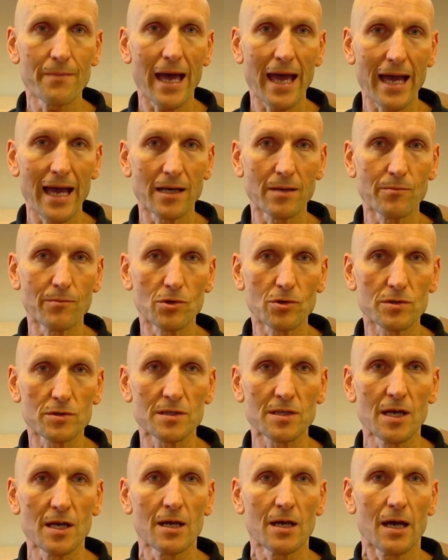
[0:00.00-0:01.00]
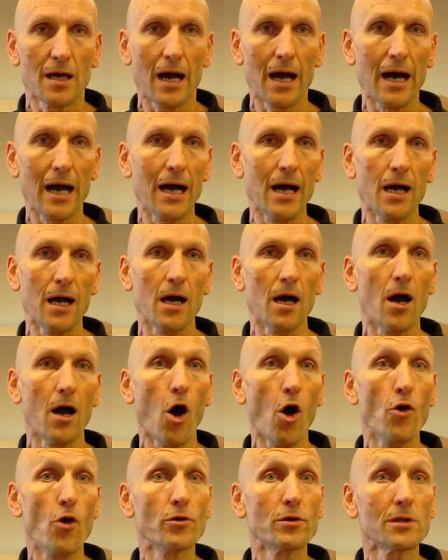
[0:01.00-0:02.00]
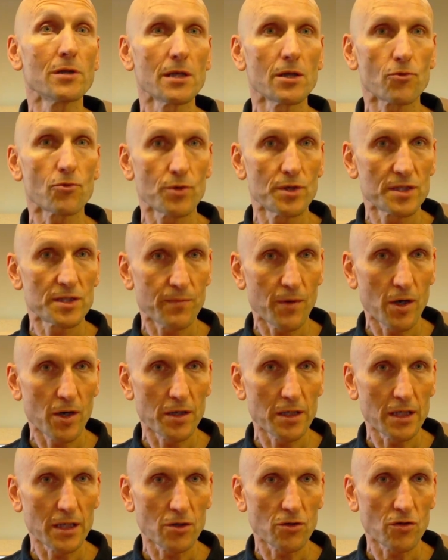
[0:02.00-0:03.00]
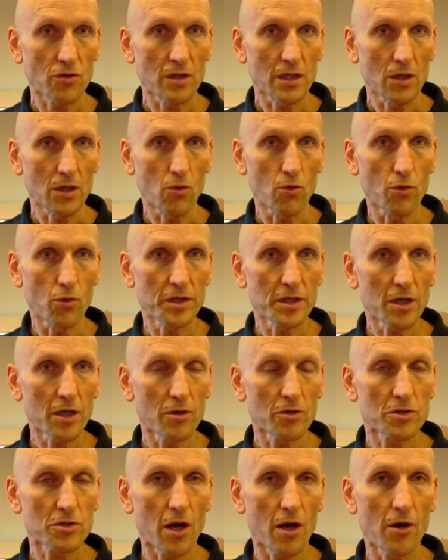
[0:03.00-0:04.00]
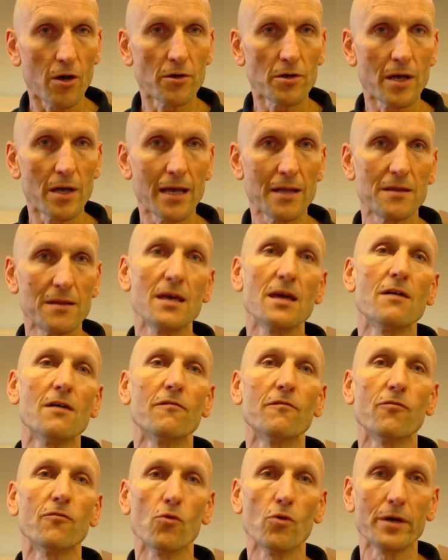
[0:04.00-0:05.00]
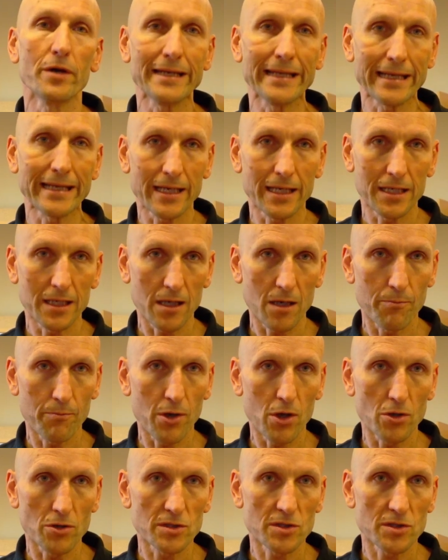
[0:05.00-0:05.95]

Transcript: animals are only responding to the audio tone and they're avoiding getting a pulse